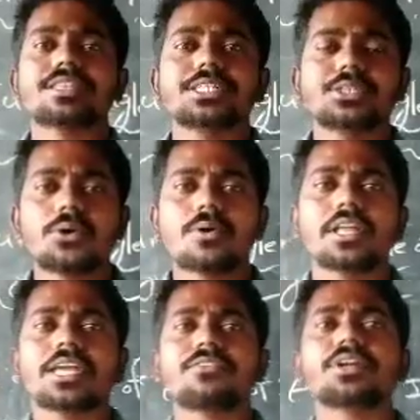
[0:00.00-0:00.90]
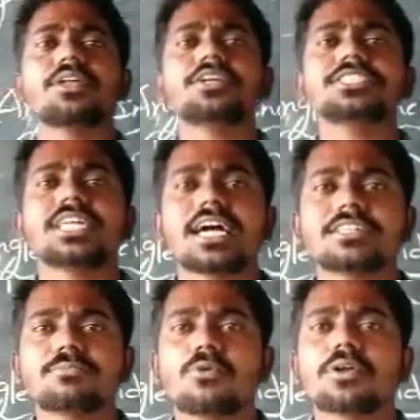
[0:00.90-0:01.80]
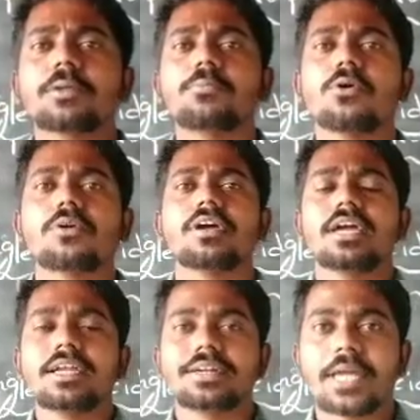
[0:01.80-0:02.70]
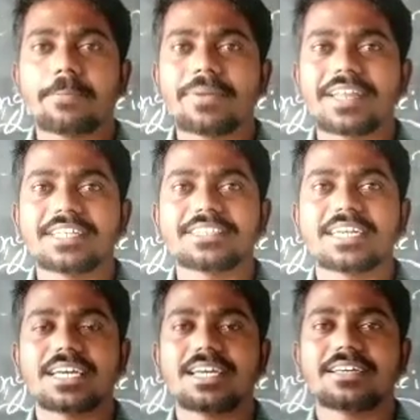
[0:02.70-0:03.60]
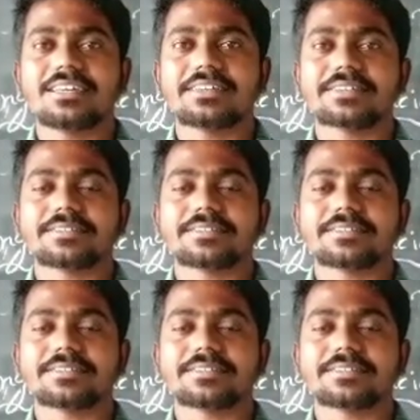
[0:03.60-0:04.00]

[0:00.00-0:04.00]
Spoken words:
I told, equator region has more and more temperature,